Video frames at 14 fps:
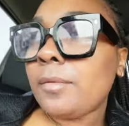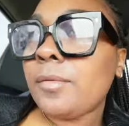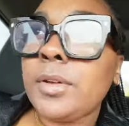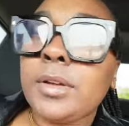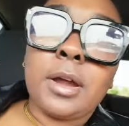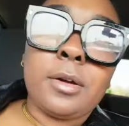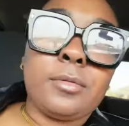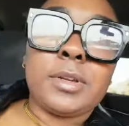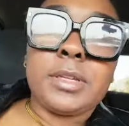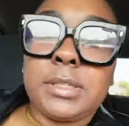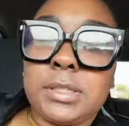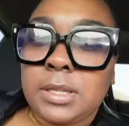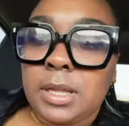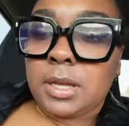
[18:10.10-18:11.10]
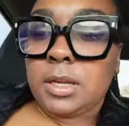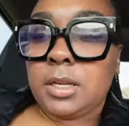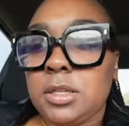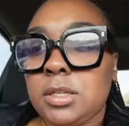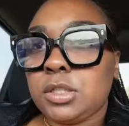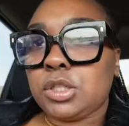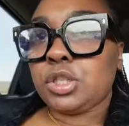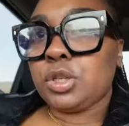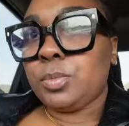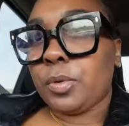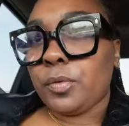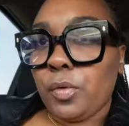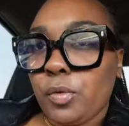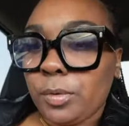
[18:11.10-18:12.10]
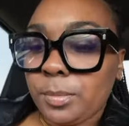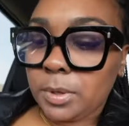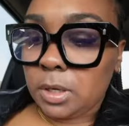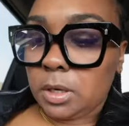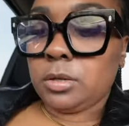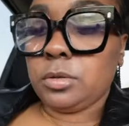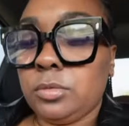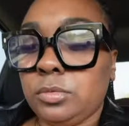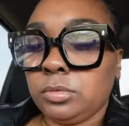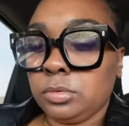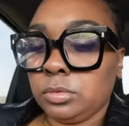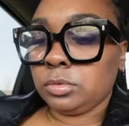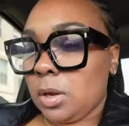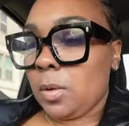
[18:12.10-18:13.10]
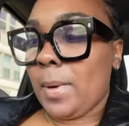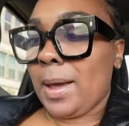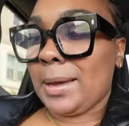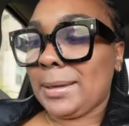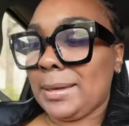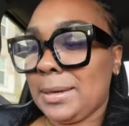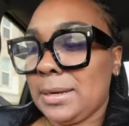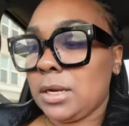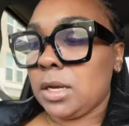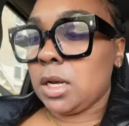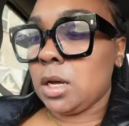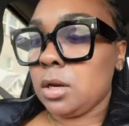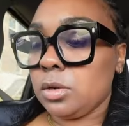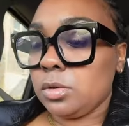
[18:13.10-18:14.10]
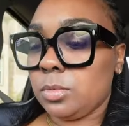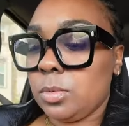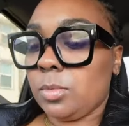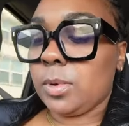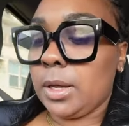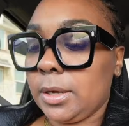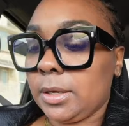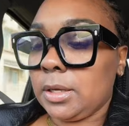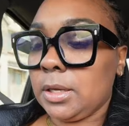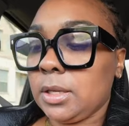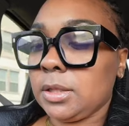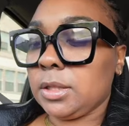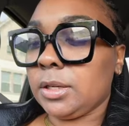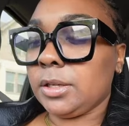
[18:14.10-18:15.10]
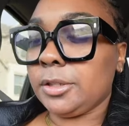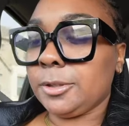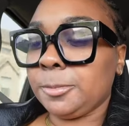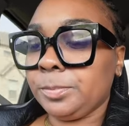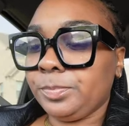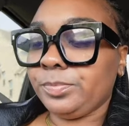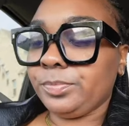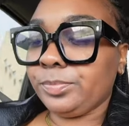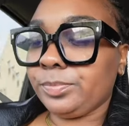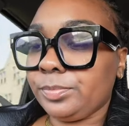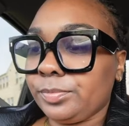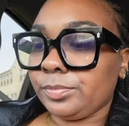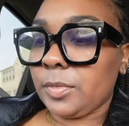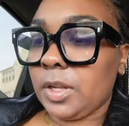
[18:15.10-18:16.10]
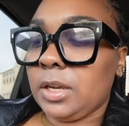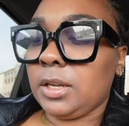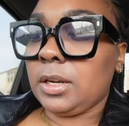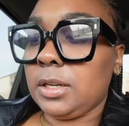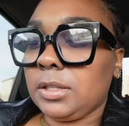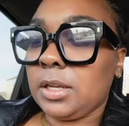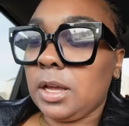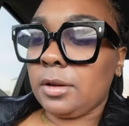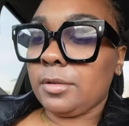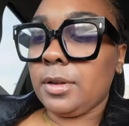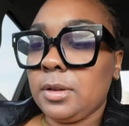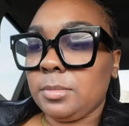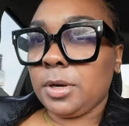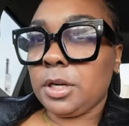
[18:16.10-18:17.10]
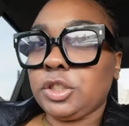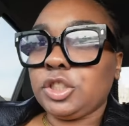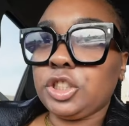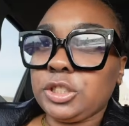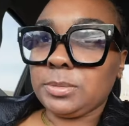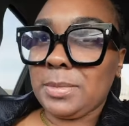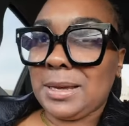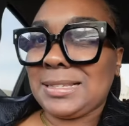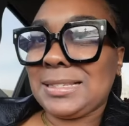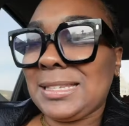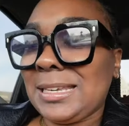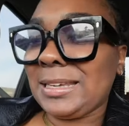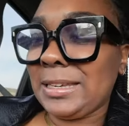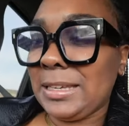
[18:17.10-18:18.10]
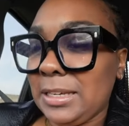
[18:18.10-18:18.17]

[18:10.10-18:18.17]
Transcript: figure out what stage she performing on so I can know when I get there. And I need to go ahead and purchase my ticket.